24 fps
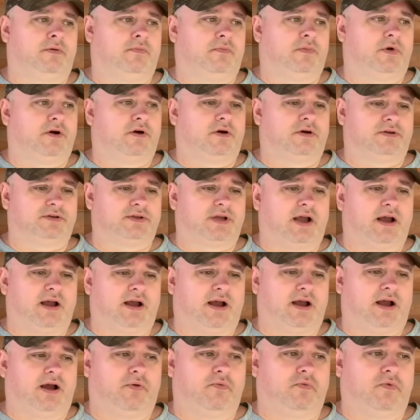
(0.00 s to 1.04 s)
Because I
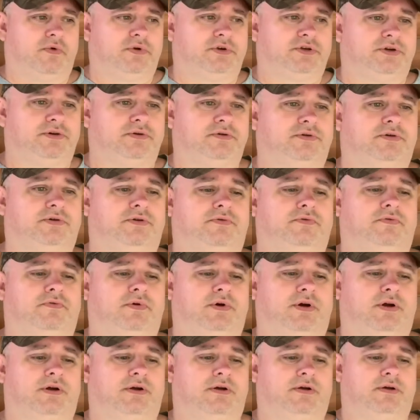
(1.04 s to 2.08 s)
want you to,
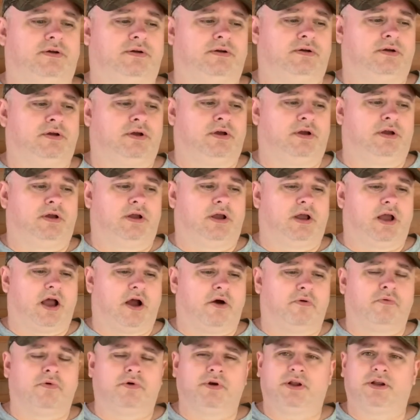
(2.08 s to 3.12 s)
I
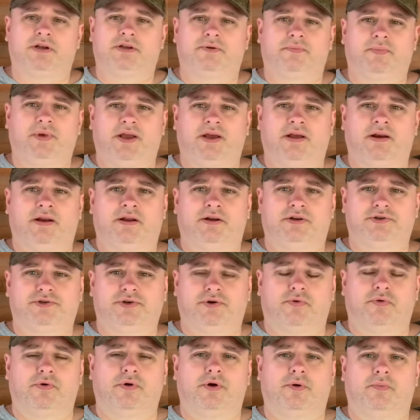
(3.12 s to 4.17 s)
want it to be an
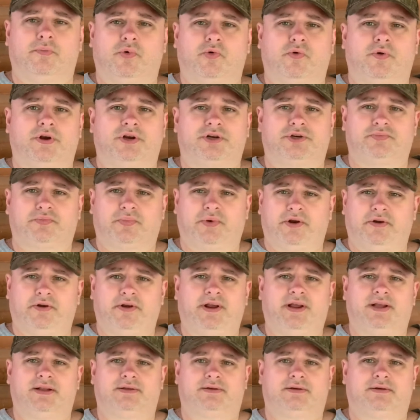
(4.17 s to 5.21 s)
enjoyable
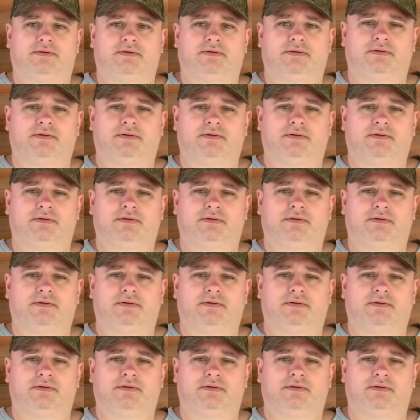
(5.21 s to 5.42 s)
experience.